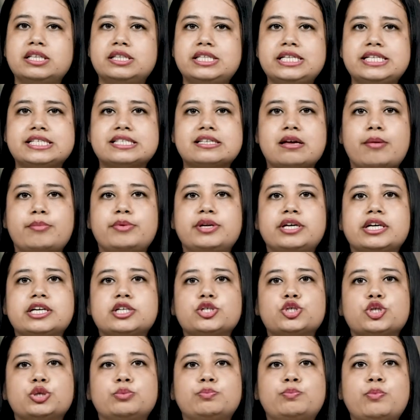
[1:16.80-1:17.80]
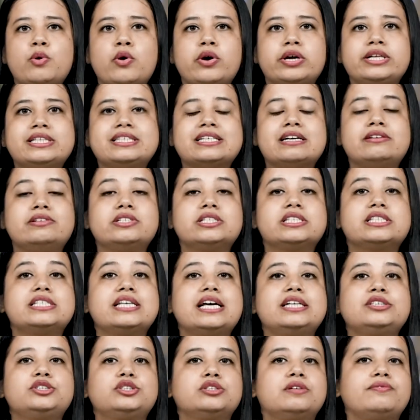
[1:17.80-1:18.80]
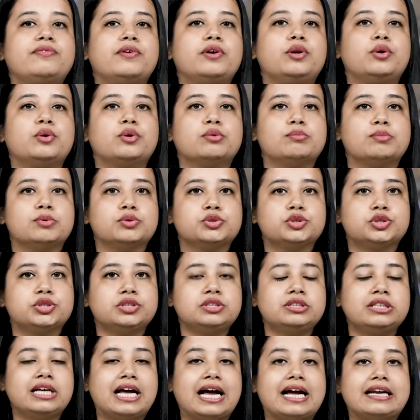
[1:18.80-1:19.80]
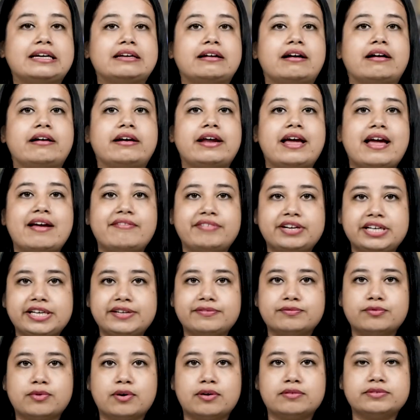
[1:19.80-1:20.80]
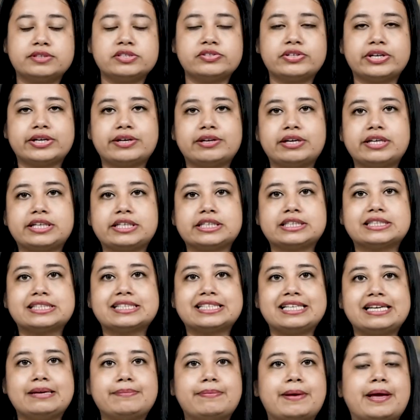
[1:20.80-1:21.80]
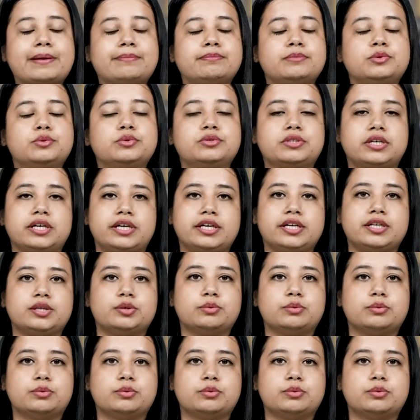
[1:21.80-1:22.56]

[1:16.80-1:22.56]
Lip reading: These communication points are essential for locomotion and are heavily involved in regulating sleep and mood in